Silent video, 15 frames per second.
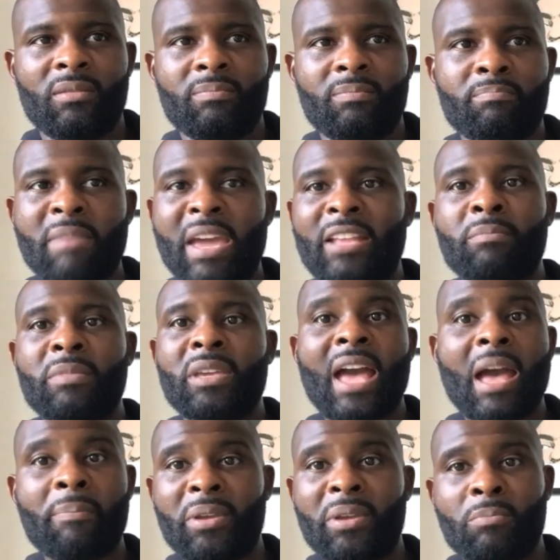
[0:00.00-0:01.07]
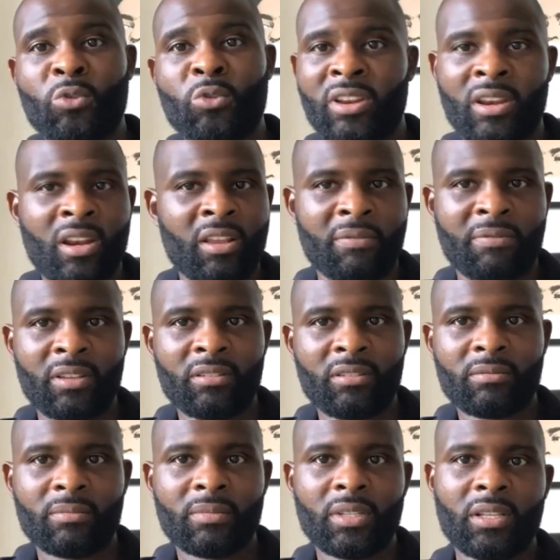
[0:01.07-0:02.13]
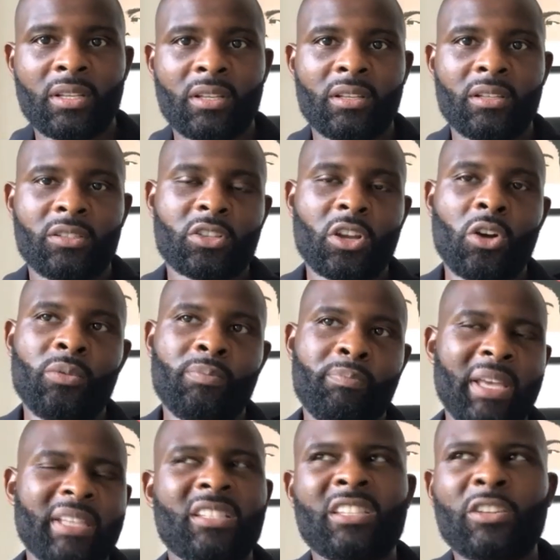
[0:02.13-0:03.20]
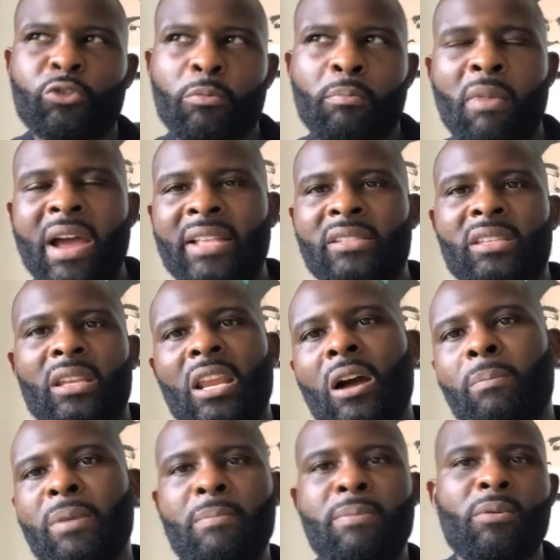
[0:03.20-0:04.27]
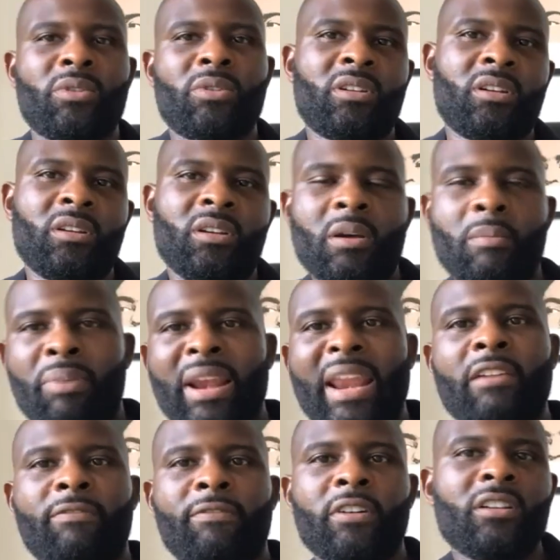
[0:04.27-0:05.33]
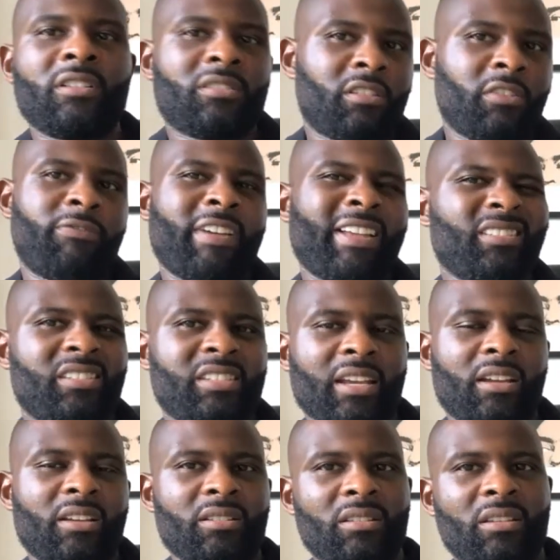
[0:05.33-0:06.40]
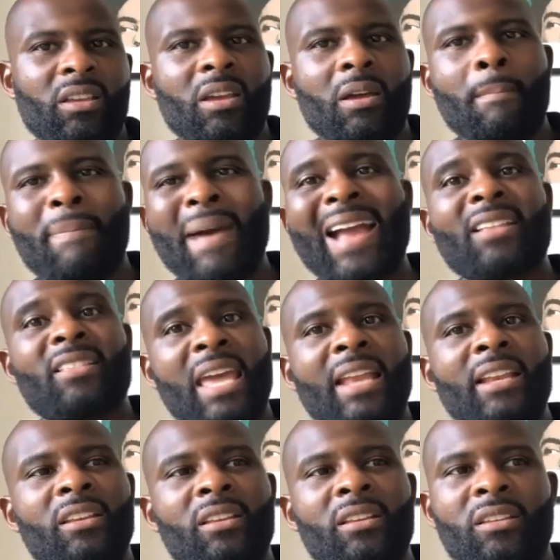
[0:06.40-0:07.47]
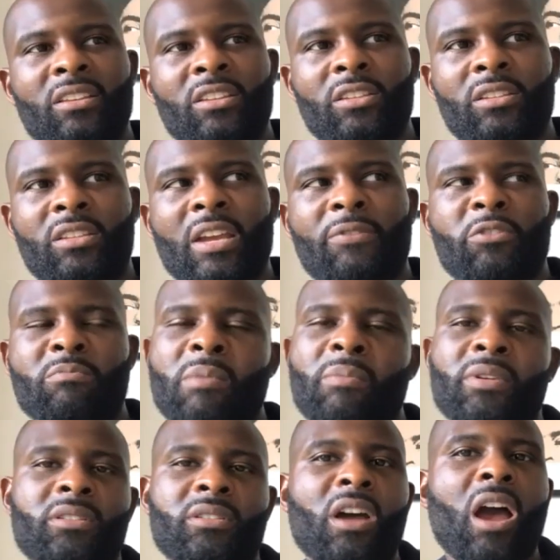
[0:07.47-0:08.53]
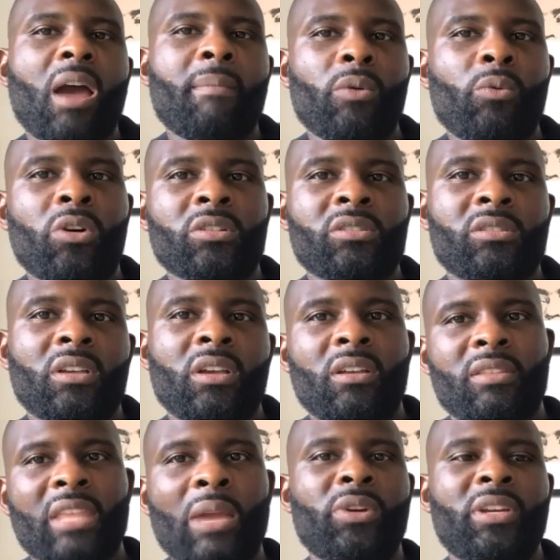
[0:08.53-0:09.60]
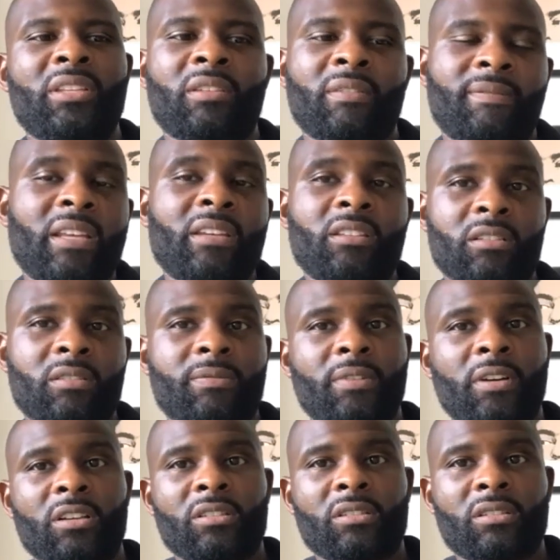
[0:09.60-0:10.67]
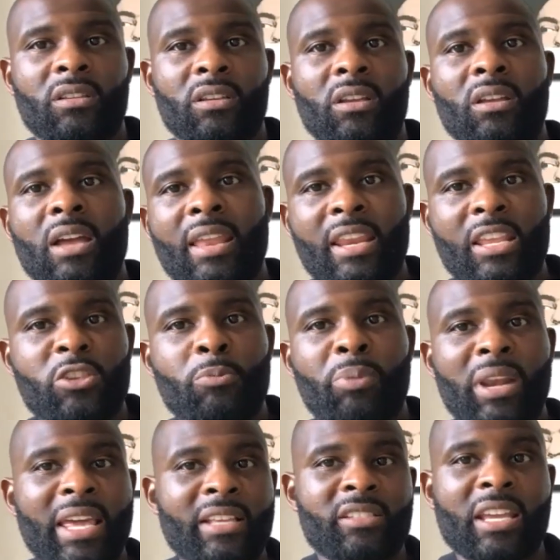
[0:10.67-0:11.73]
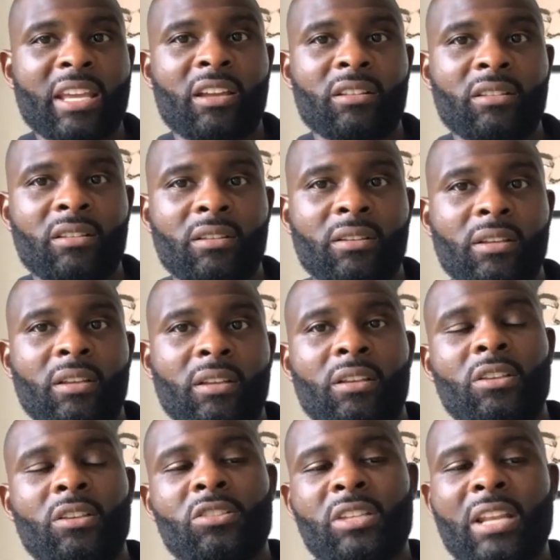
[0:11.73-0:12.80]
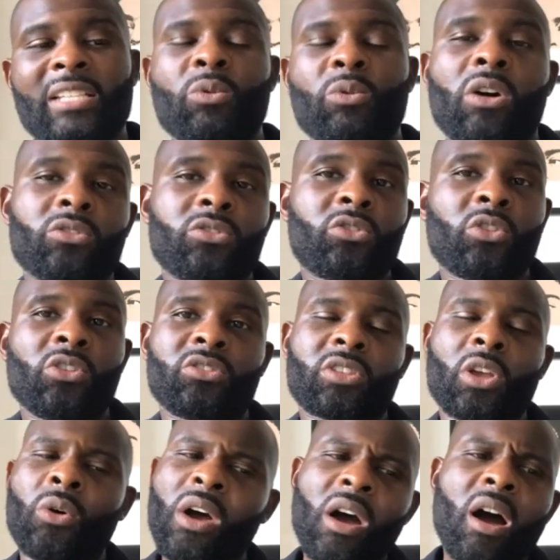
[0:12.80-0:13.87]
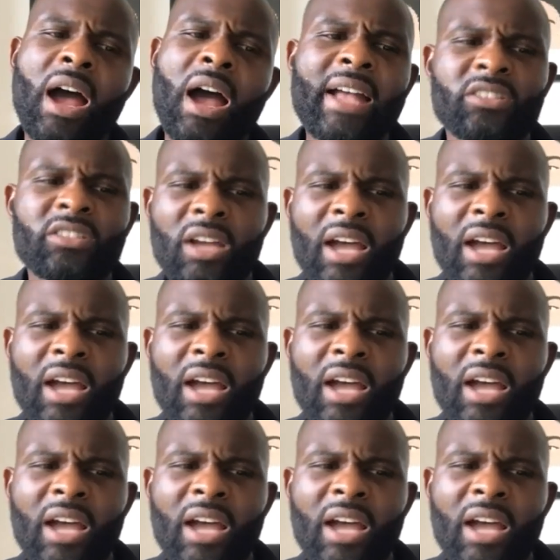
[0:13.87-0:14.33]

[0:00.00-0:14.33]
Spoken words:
made me happy more than anything. So it's a different mindset now. People want to play first, defend second. Back then, you have to remember the time it was. They wanted defenders first, and then you play second. So that's what I was doing. So I